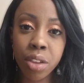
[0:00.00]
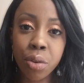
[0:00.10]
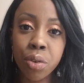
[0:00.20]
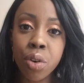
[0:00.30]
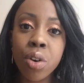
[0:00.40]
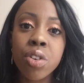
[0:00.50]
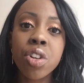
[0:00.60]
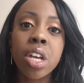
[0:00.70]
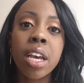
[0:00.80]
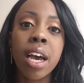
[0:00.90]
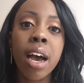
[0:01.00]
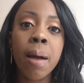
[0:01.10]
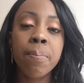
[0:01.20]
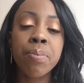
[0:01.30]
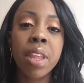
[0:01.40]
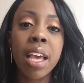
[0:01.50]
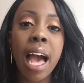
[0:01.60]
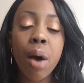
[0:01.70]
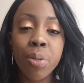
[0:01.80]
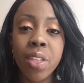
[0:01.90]
You're not
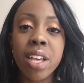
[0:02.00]
out